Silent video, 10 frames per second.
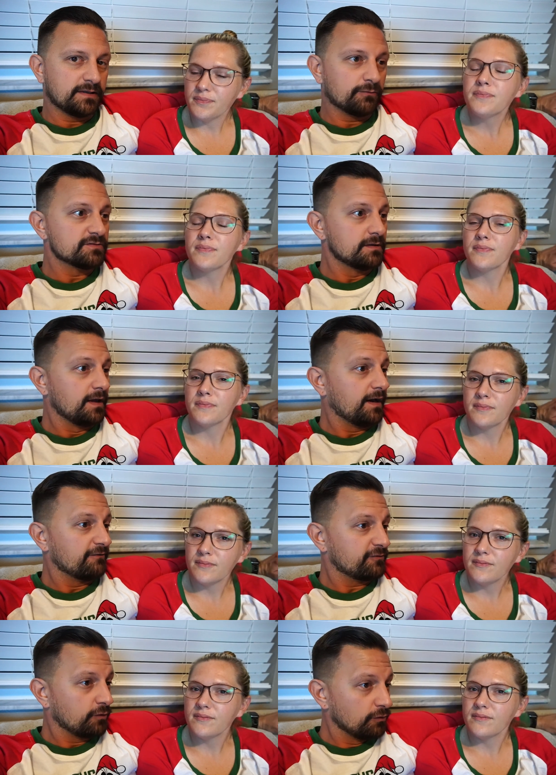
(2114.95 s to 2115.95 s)
Speaker 1: and there was a lot
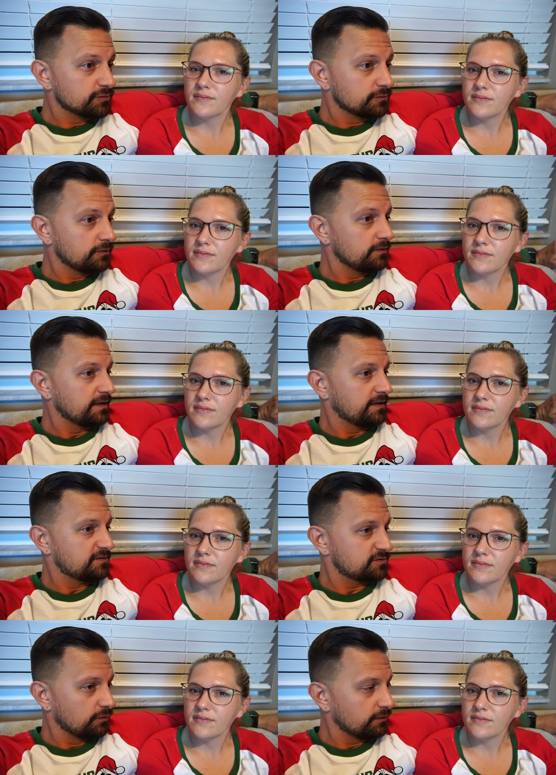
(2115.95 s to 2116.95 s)
of cultural and
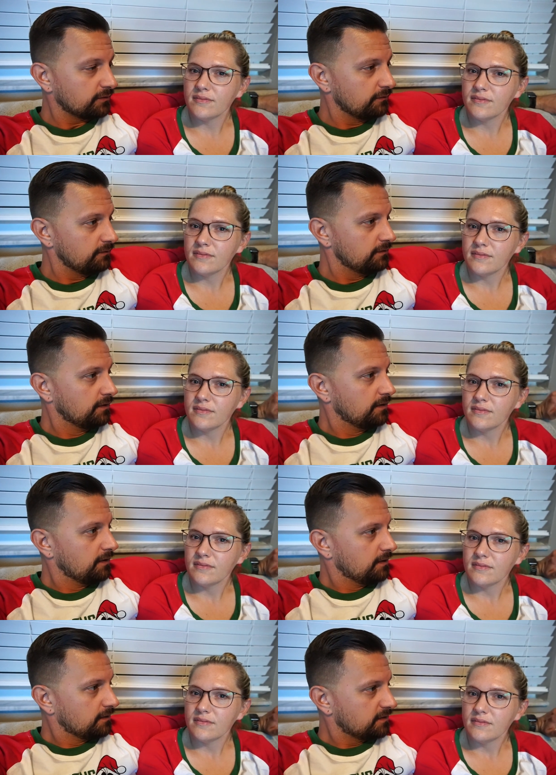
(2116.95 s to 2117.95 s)
historical
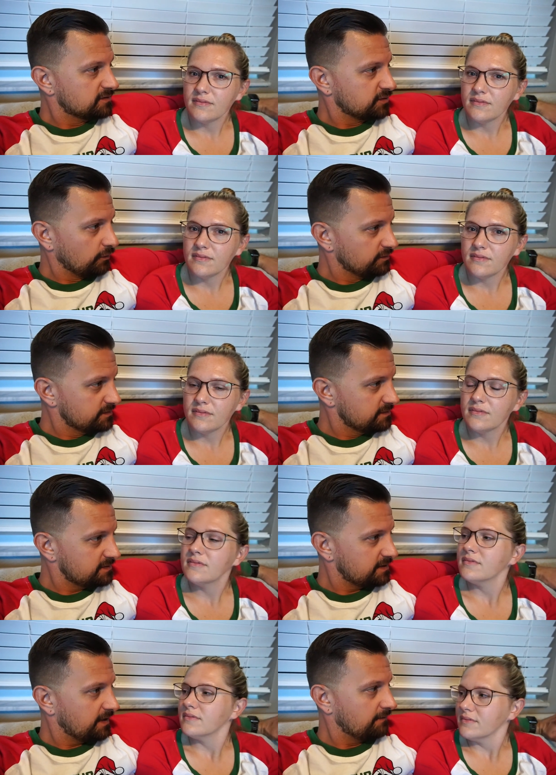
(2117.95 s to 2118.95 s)

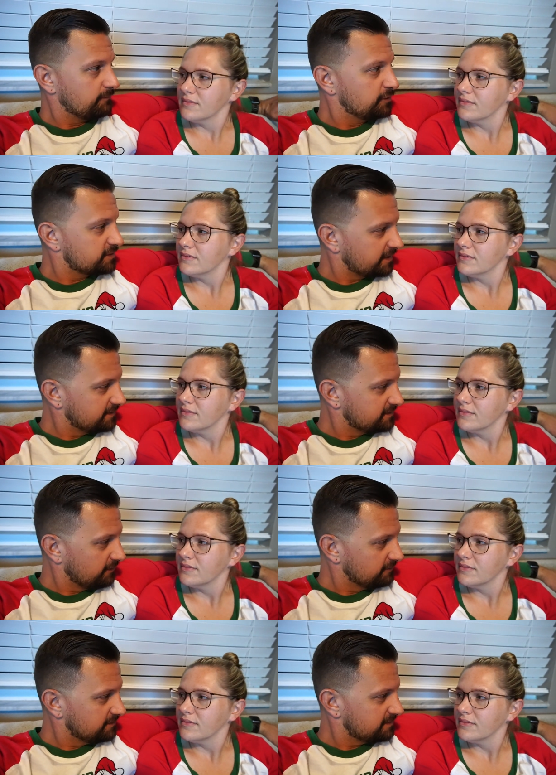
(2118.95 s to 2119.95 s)
consultants and music
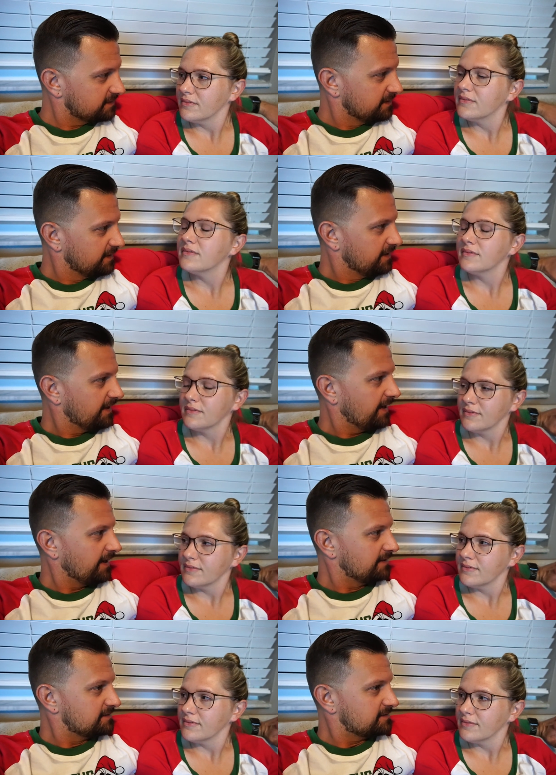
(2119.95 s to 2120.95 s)
consultants,
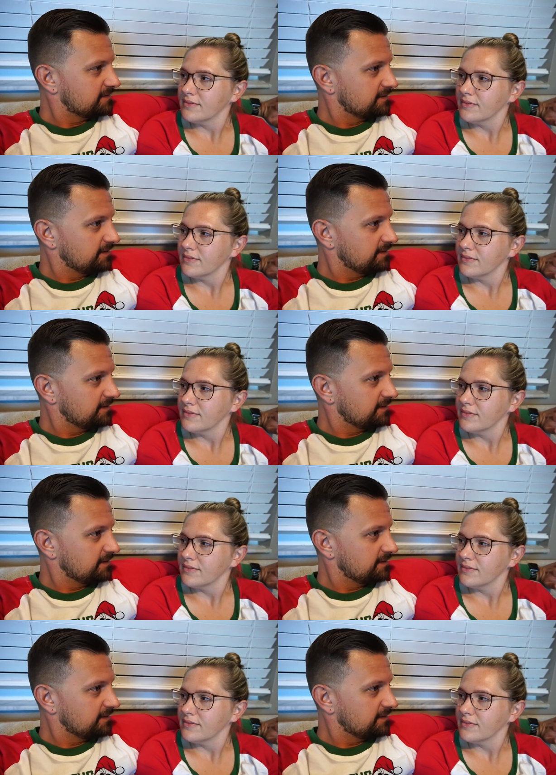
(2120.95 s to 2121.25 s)
and